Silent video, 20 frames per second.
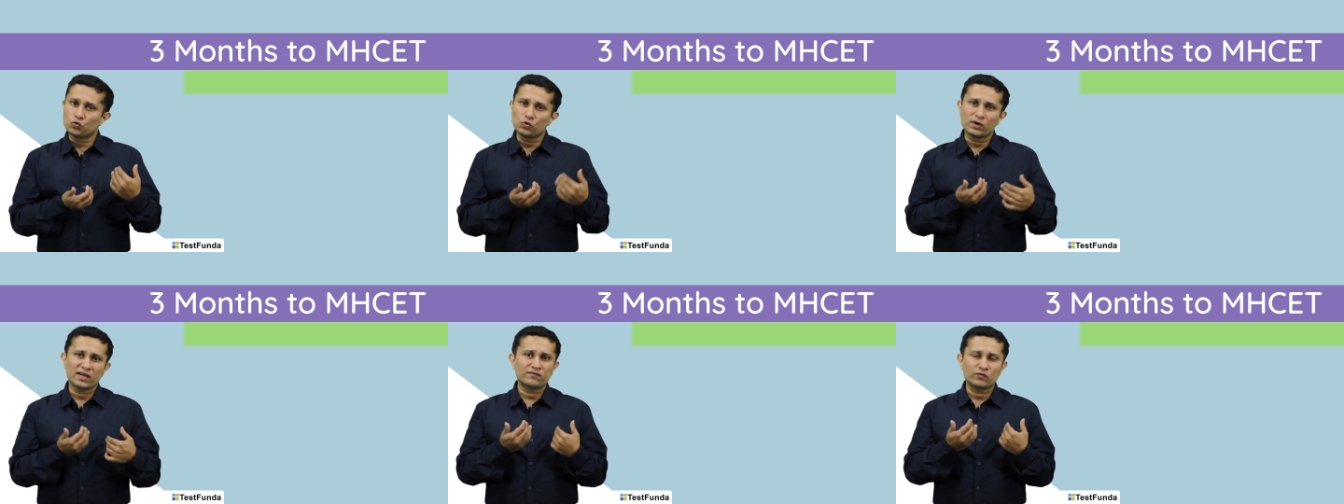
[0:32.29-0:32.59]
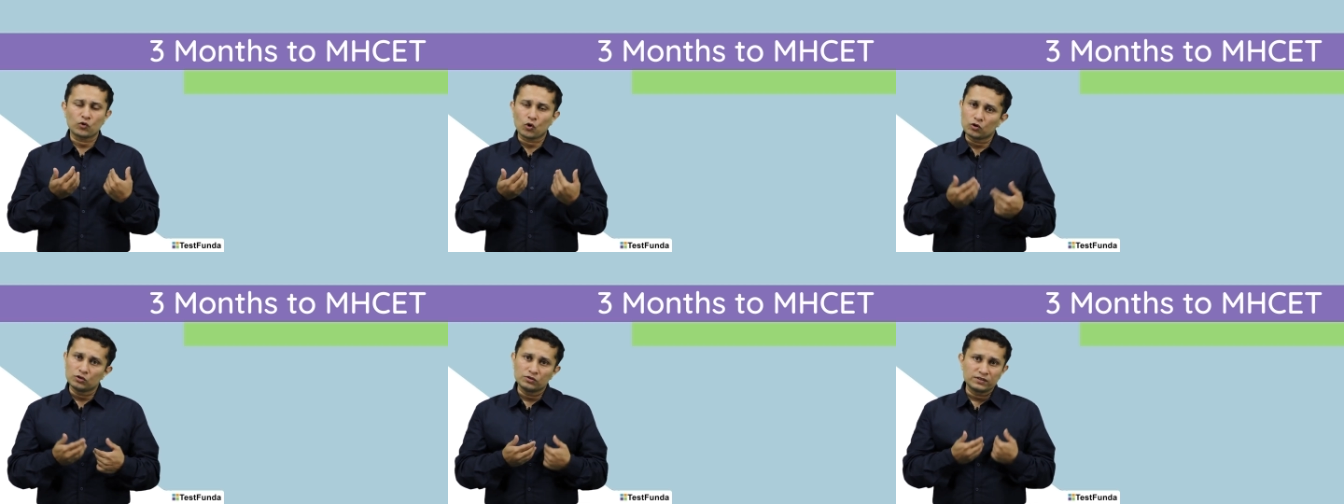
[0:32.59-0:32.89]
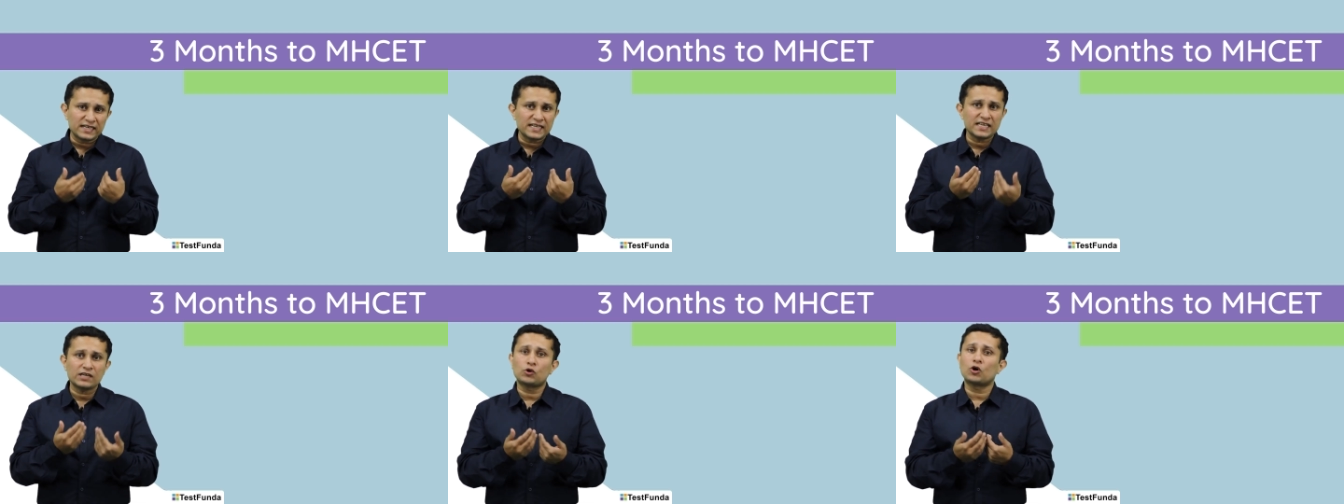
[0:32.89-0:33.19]
would have
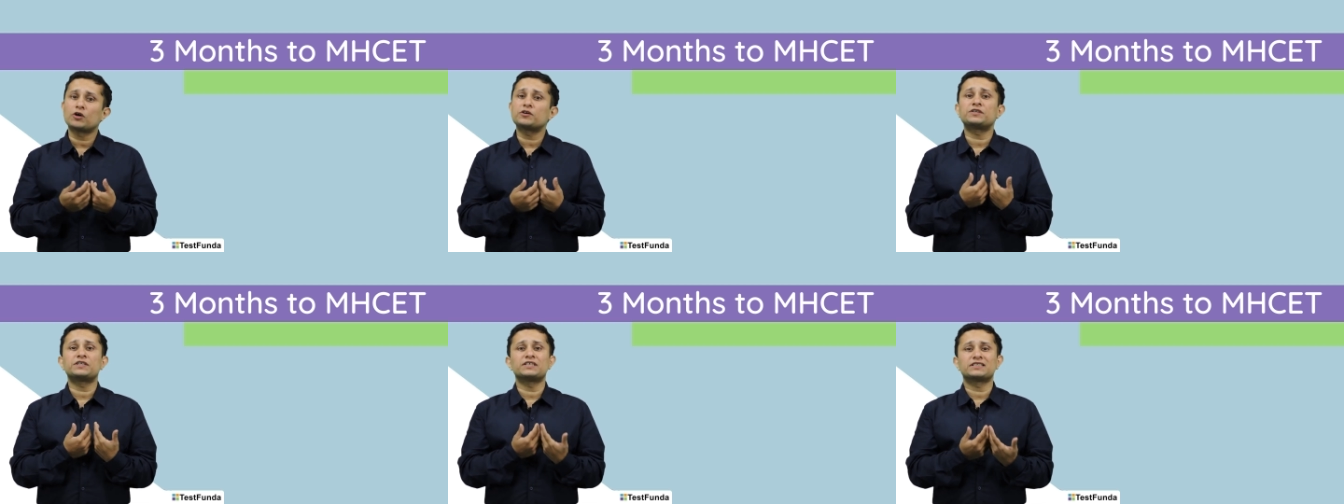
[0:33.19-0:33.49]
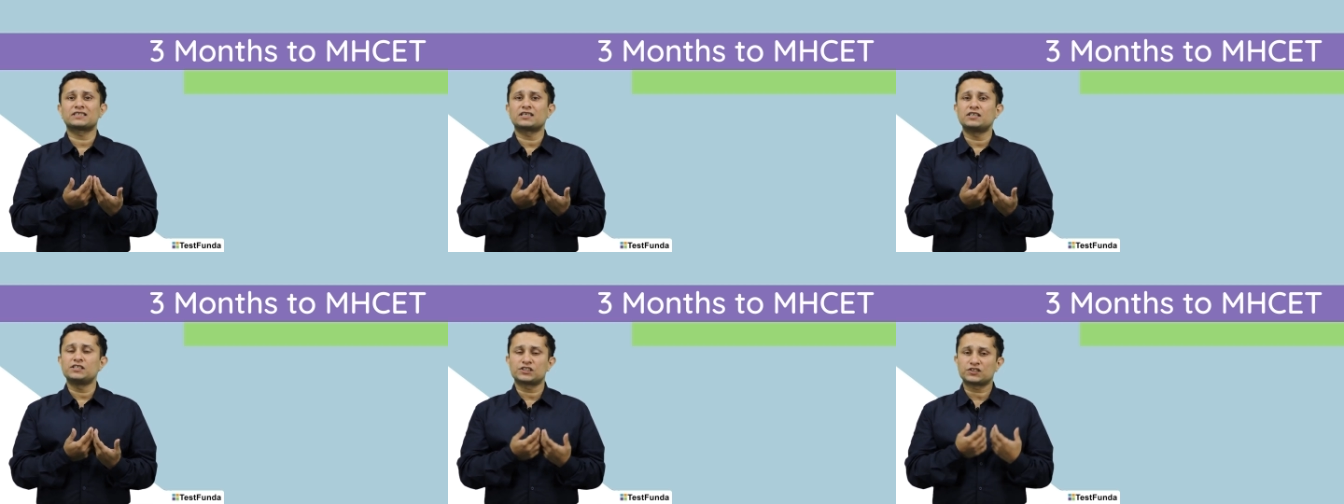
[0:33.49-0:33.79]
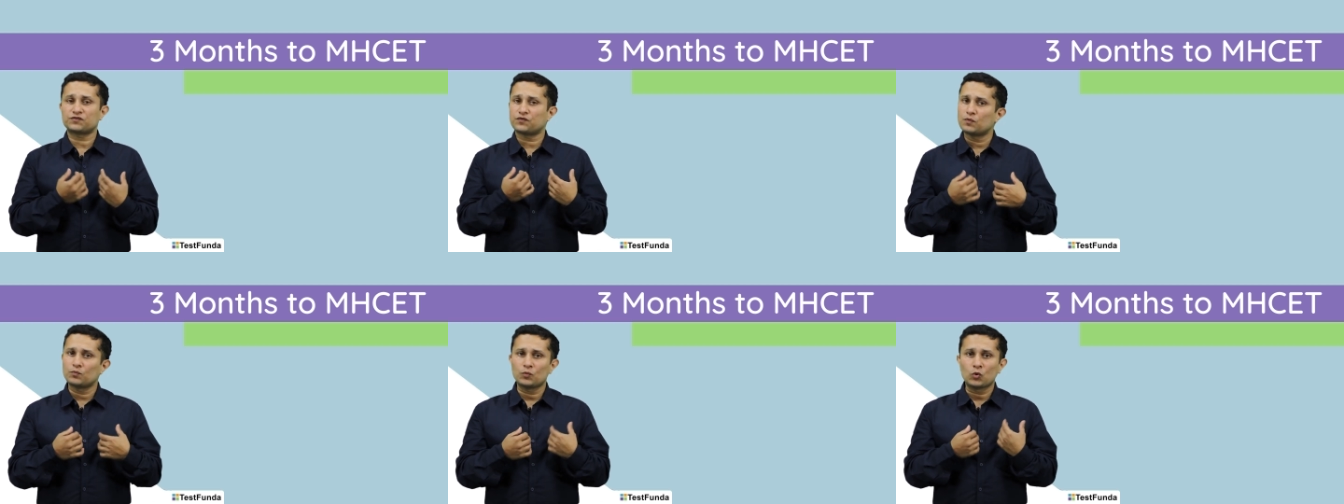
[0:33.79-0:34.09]
already got
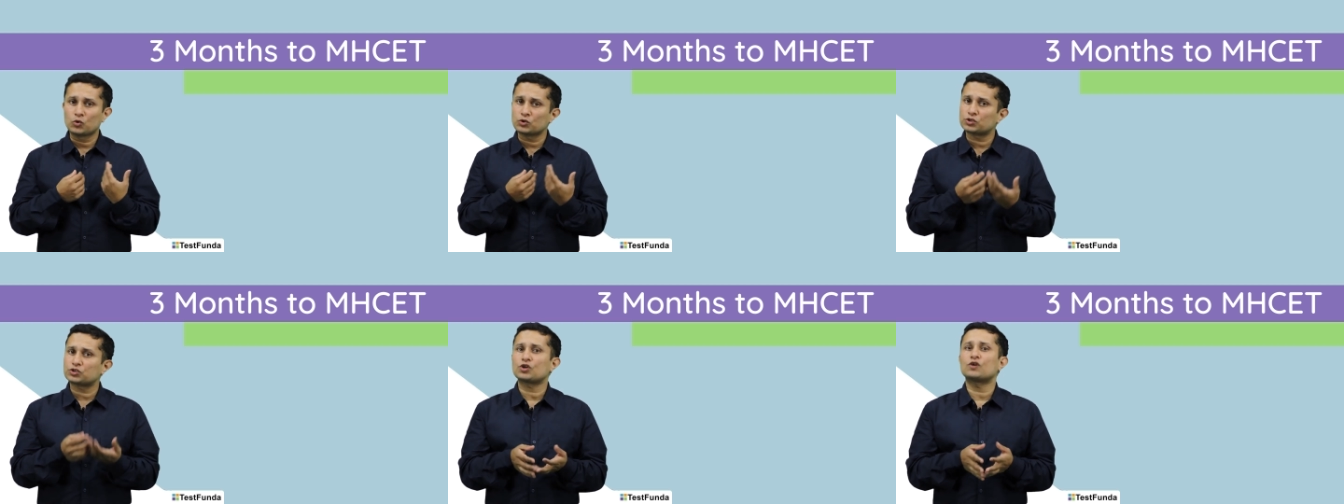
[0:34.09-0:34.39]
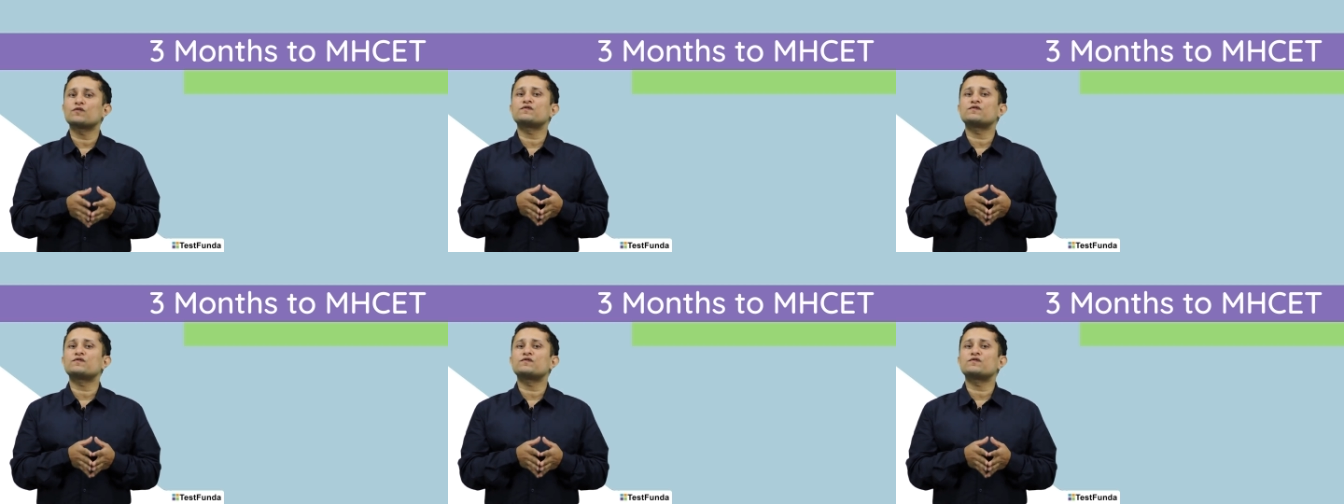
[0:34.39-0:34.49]
results for most